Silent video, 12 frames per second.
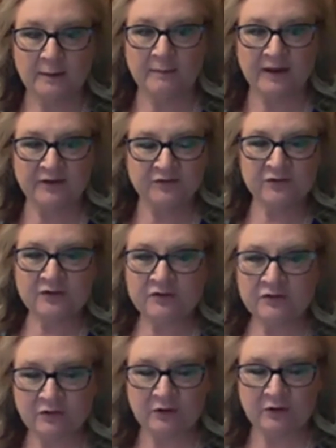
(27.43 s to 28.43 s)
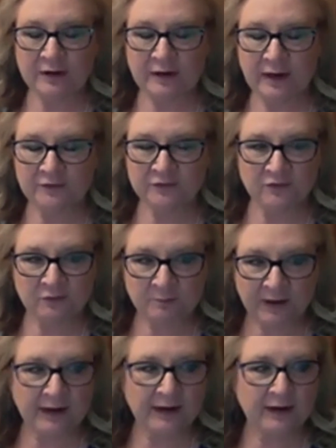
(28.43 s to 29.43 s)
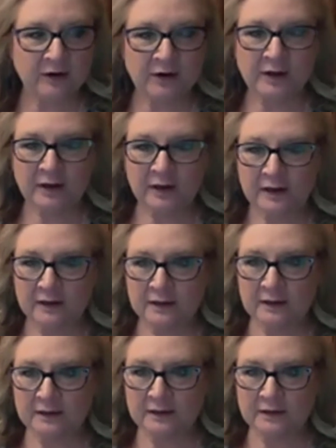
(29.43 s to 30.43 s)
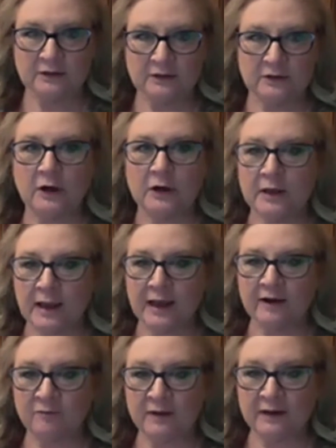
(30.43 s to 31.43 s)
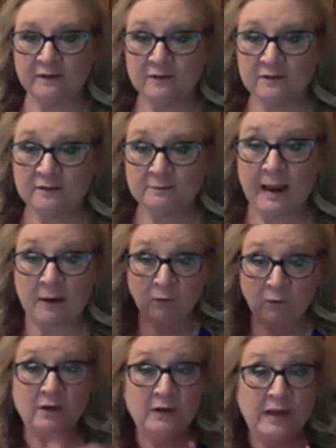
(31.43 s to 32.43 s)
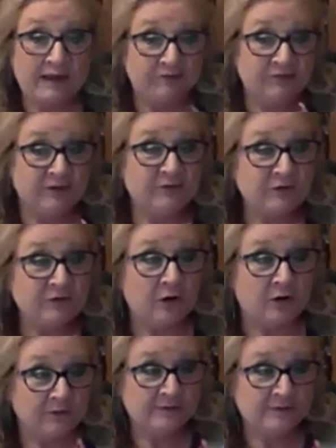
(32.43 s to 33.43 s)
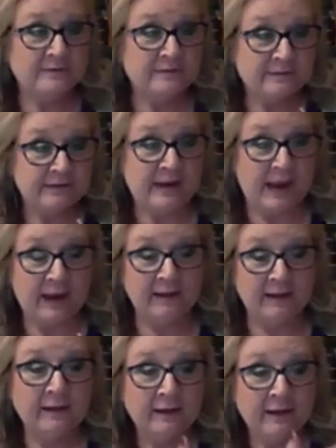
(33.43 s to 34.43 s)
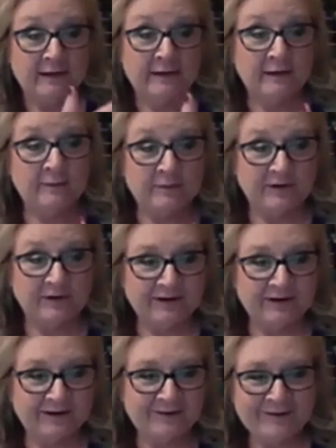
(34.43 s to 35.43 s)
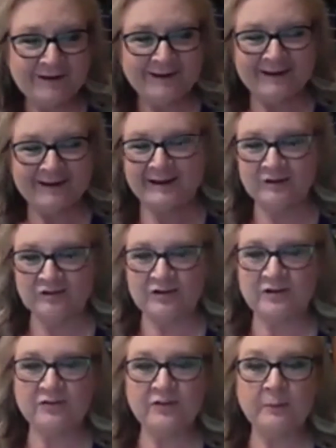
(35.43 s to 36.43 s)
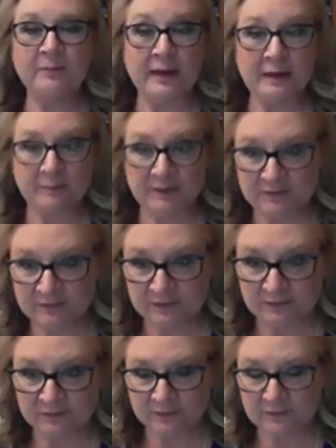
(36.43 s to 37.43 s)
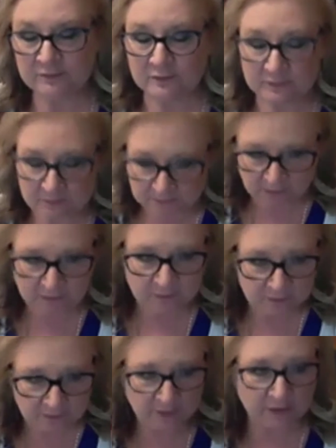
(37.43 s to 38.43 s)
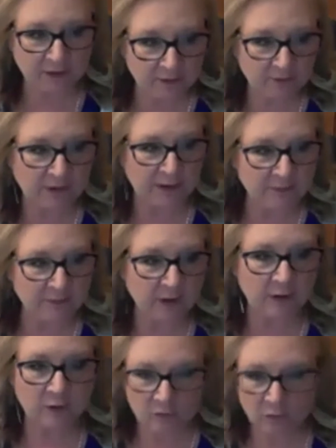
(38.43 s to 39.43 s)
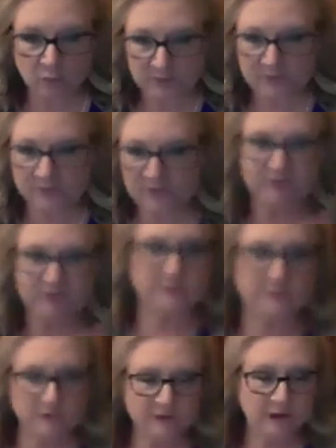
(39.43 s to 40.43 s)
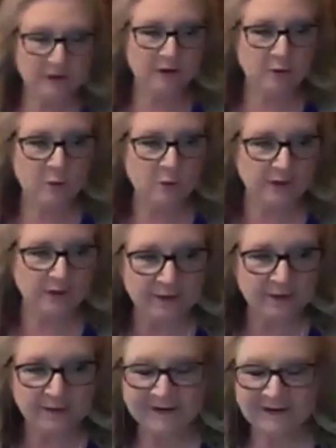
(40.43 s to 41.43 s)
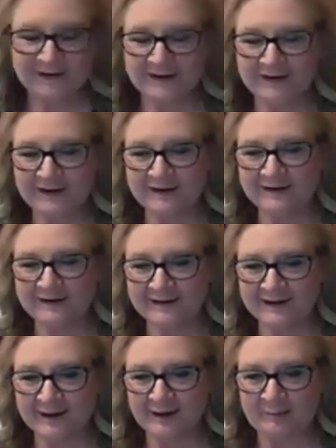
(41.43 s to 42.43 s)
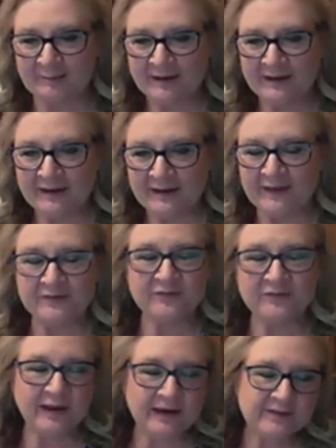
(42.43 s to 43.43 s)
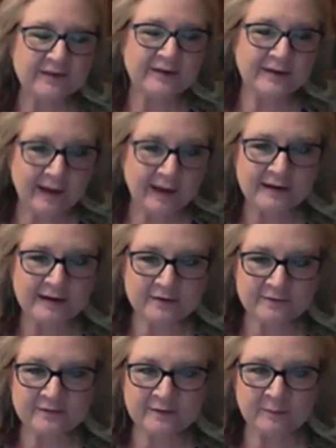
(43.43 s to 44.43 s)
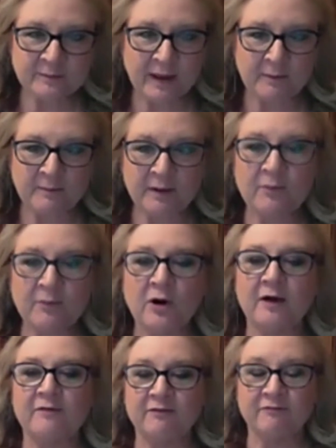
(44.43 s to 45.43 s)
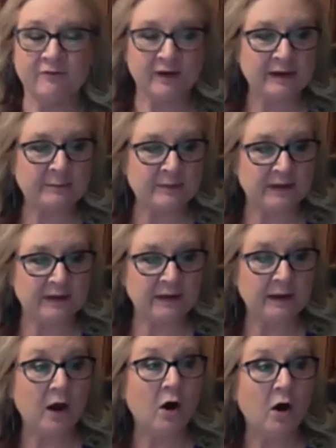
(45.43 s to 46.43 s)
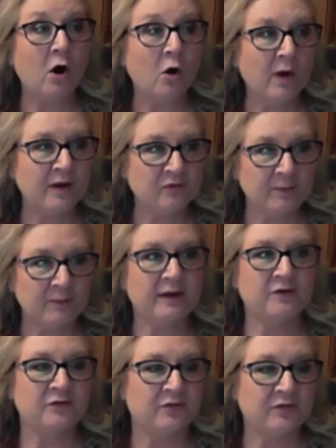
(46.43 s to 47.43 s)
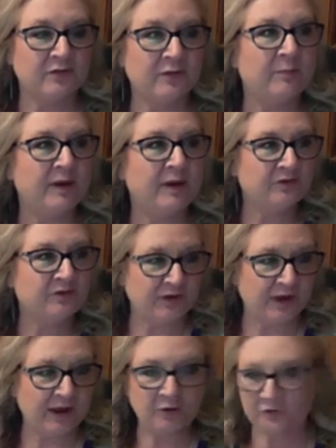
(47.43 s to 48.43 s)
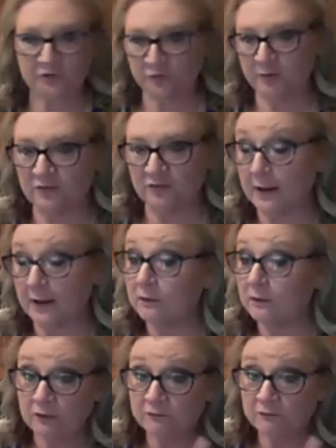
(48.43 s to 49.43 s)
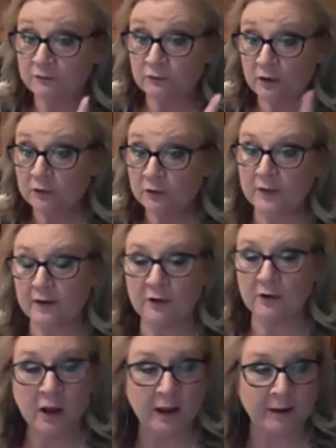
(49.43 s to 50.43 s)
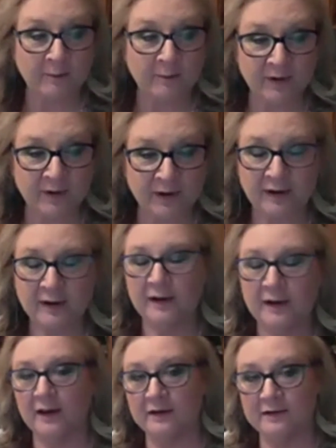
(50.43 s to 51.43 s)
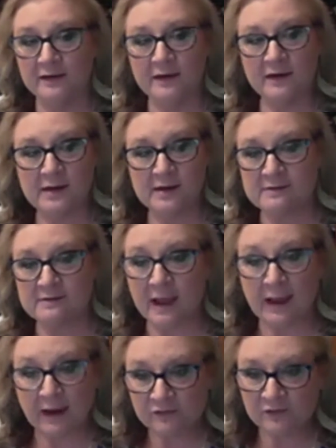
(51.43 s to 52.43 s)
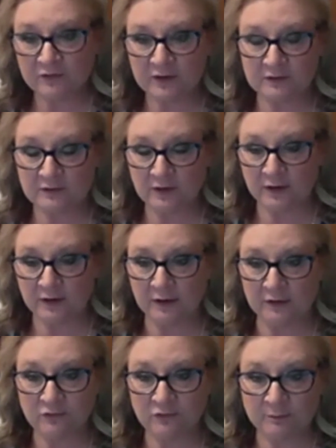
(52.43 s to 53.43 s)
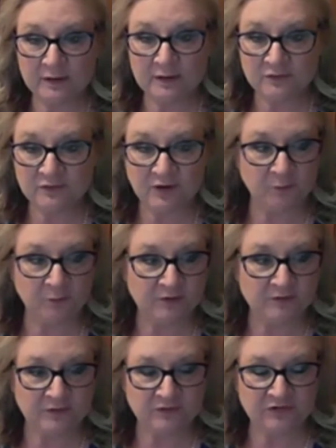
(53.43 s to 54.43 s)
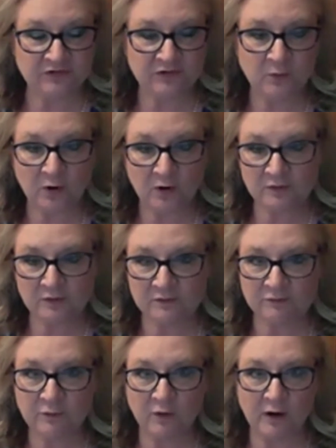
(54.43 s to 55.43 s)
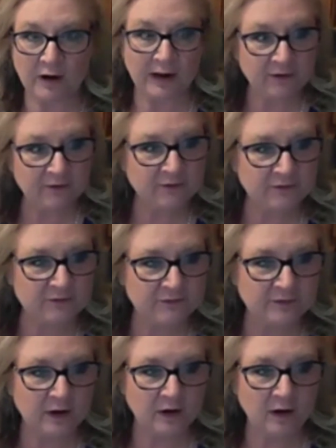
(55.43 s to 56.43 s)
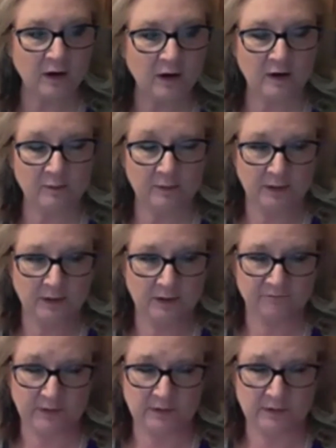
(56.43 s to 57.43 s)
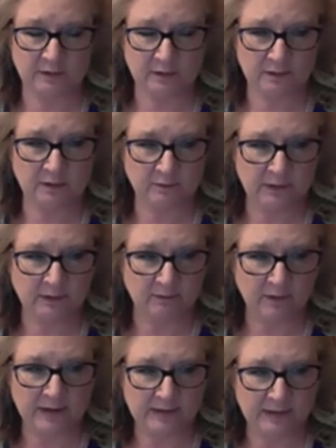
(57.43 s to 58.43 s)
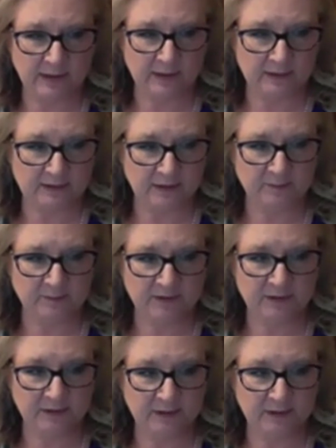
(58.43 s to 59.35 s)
my sister has inspired the dog out of me. This is my real life sister. This is Deanna Lombardi. Uh, she's the baby sister, just so you know. I'm the old one, she's the young one. And um, they say the youngest member of the family always makes the best salesperson. I don't know if you know that or not, but uh, Dee Dee is actually uh, a tremendous salesperson. She works for iCruises.com, and if I do, not get it right, Deanna W